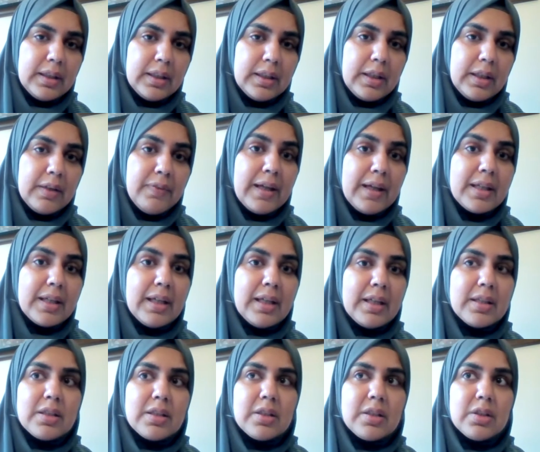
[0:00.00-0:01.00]
if I
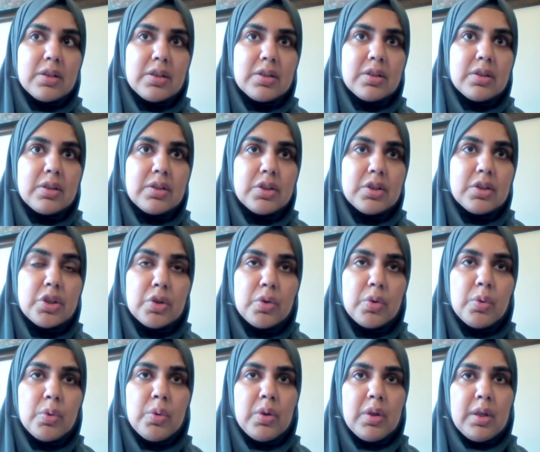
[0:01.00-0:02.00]
can
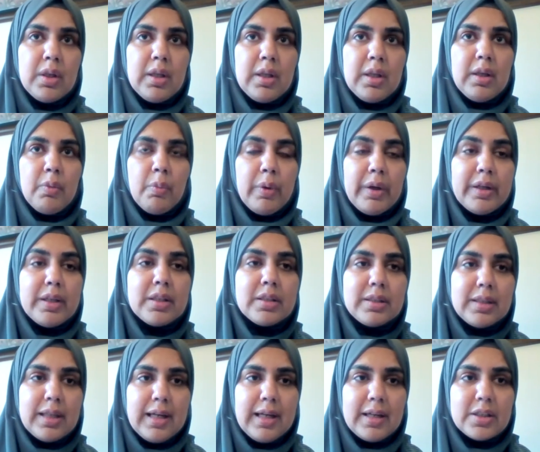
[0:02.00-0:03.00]
do what it
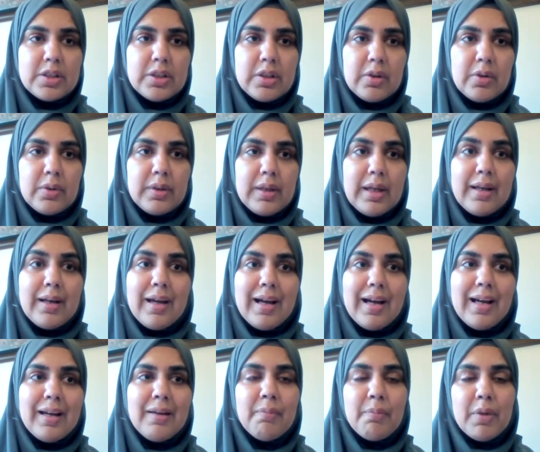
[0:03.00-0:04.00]
takes, you know, then
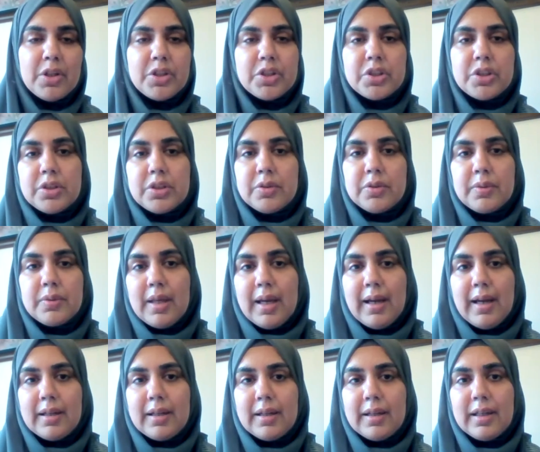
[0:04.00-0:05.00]
I must do
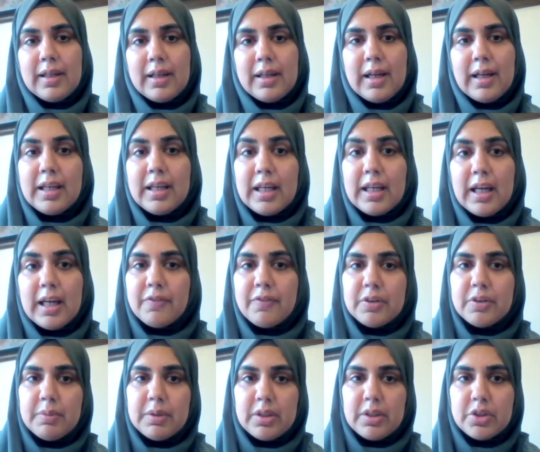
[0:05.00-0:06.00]
that. I have to
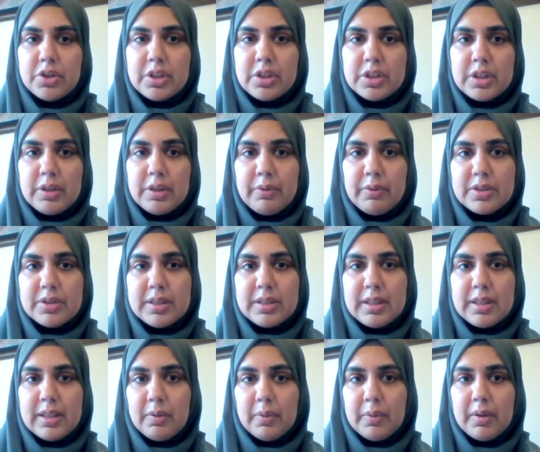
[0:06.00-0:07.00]
be the change I want to see
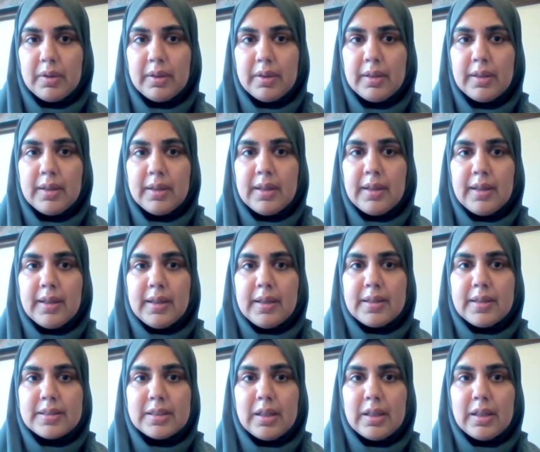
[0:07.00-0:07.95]
in the world. So